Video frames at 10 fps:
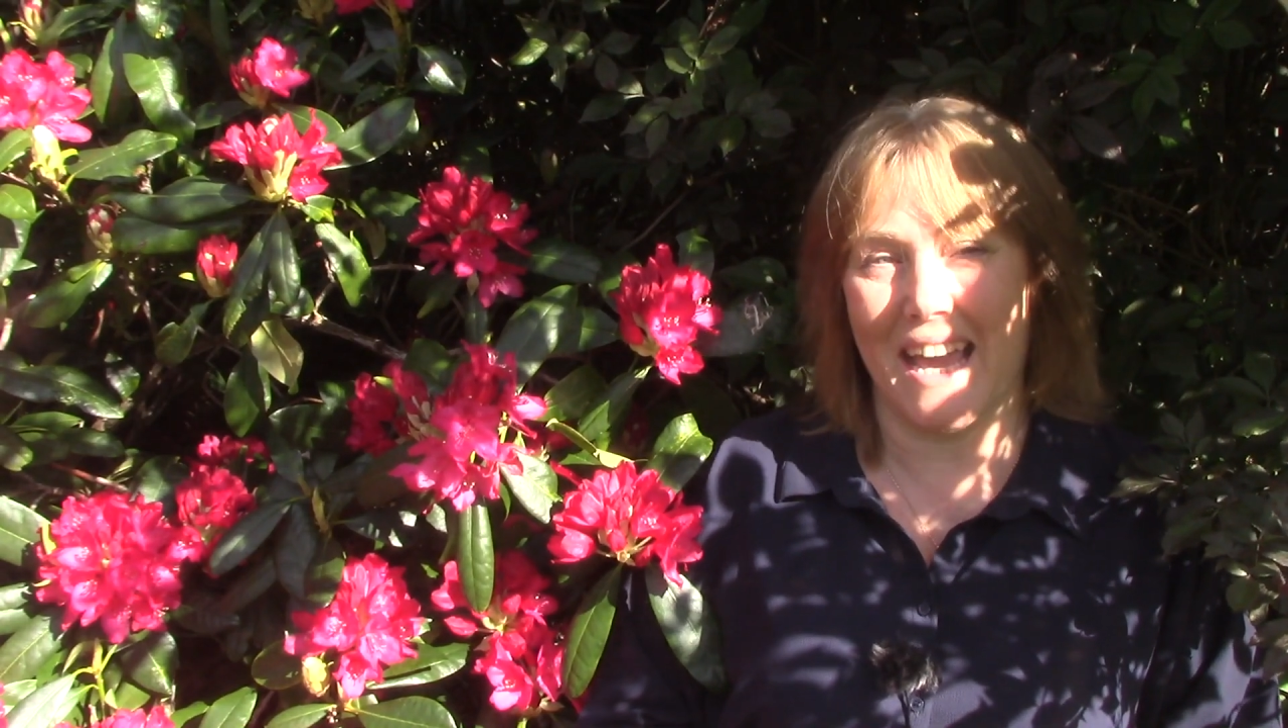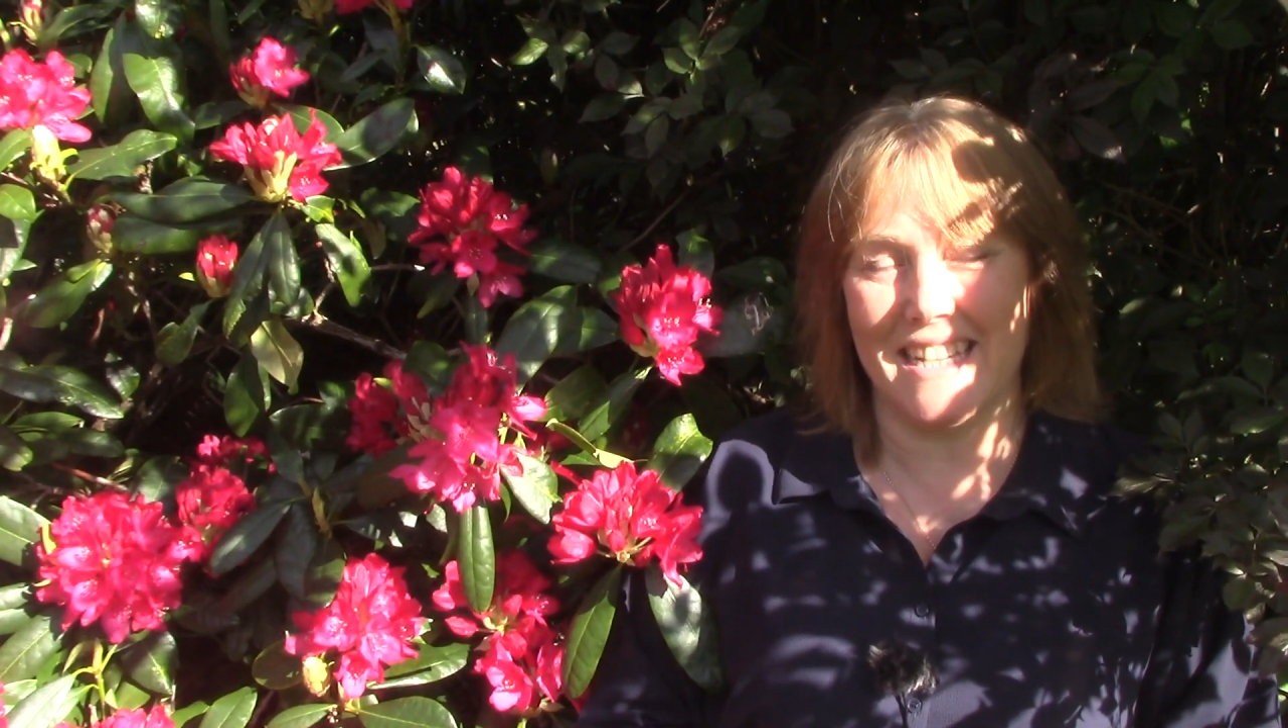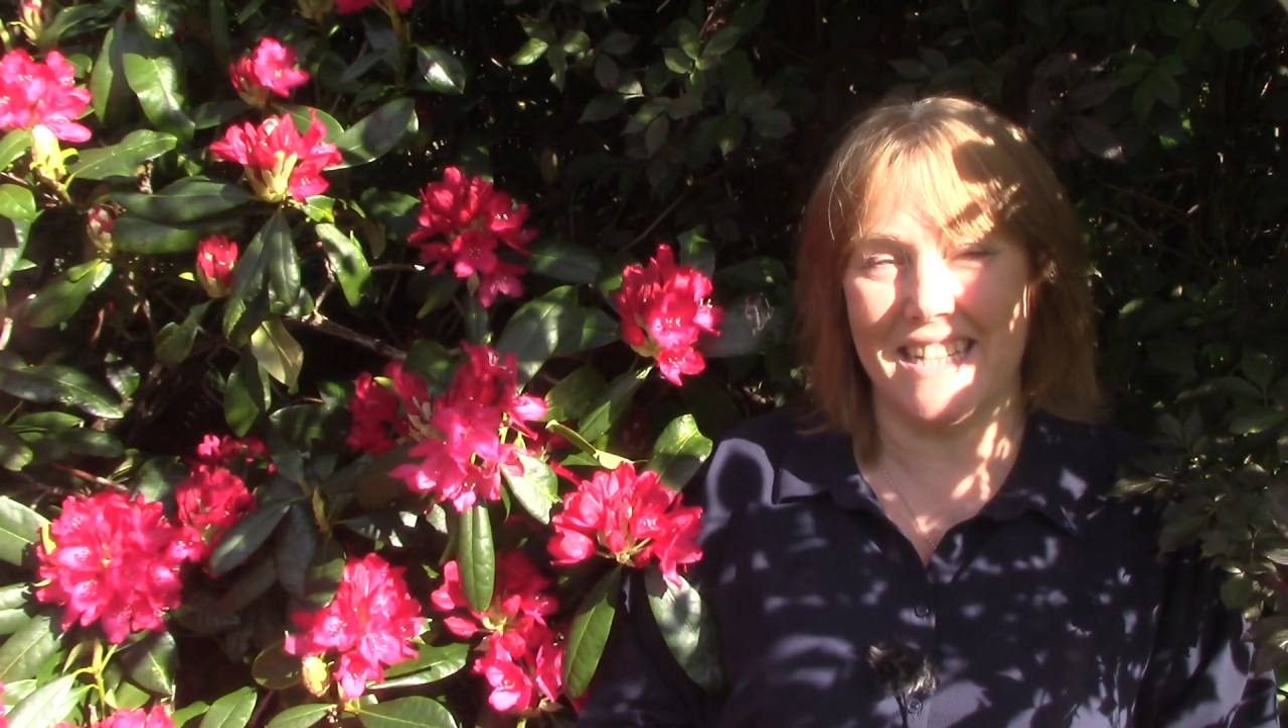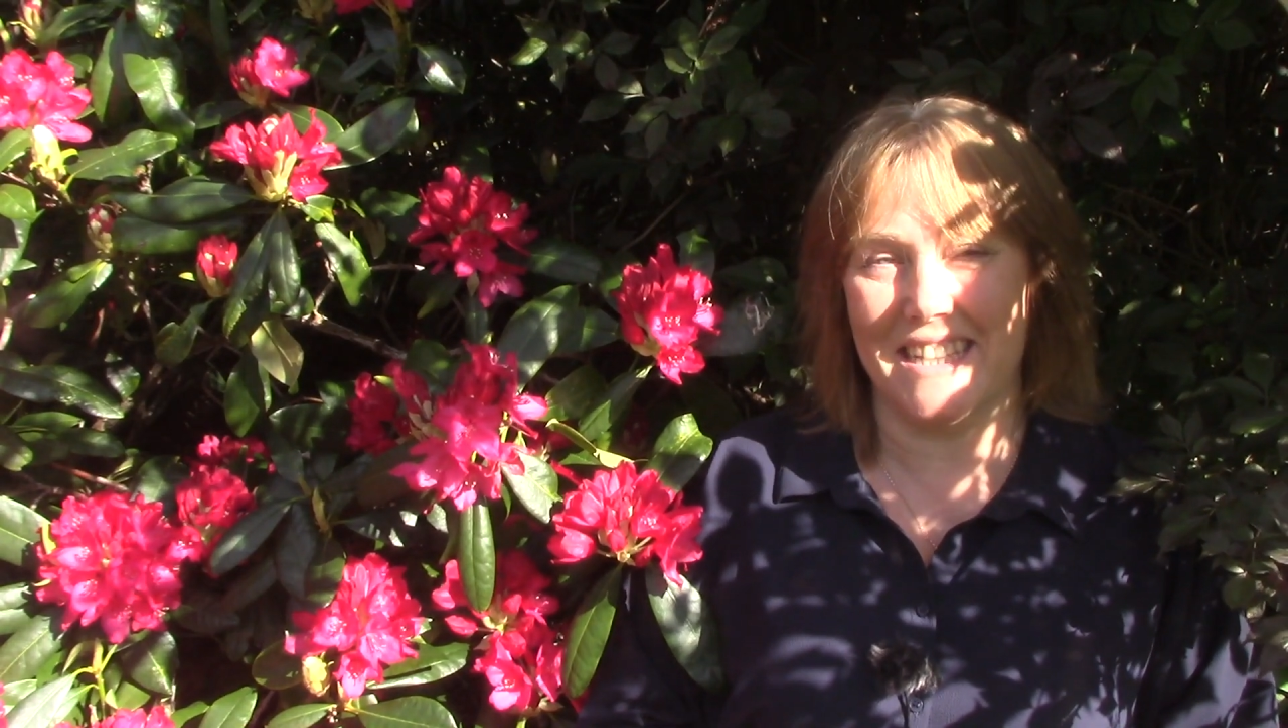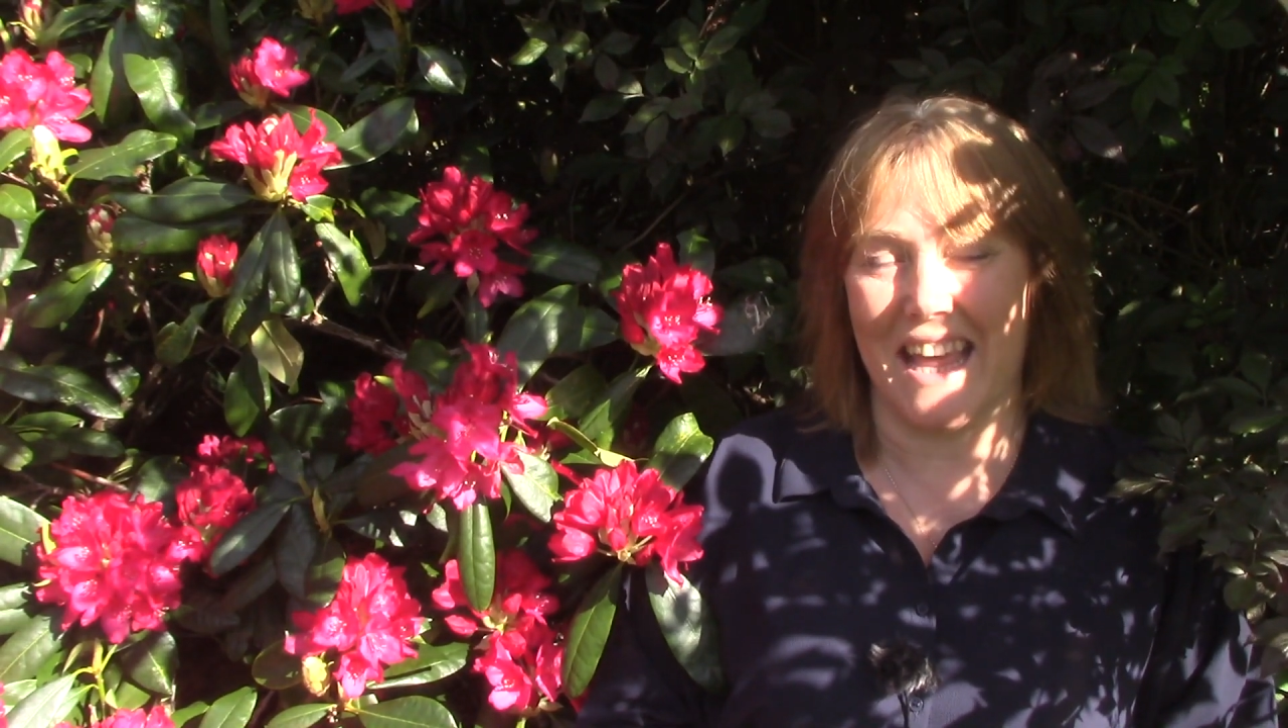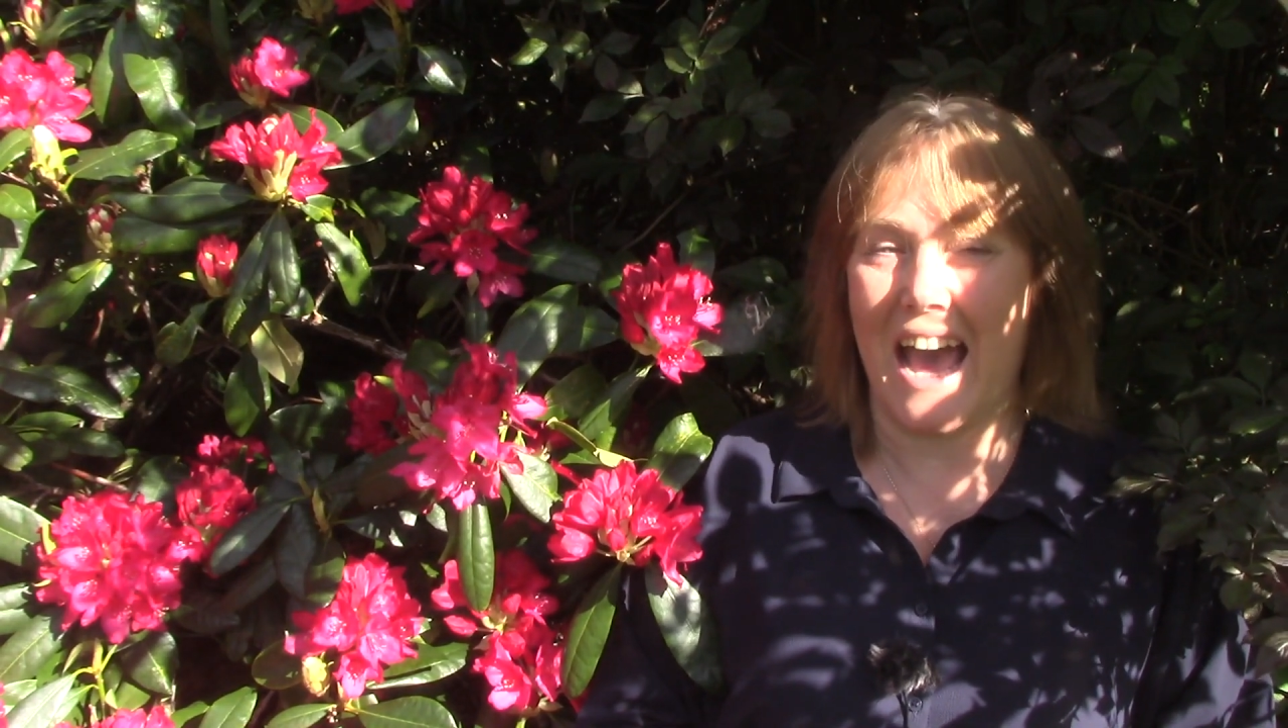get into the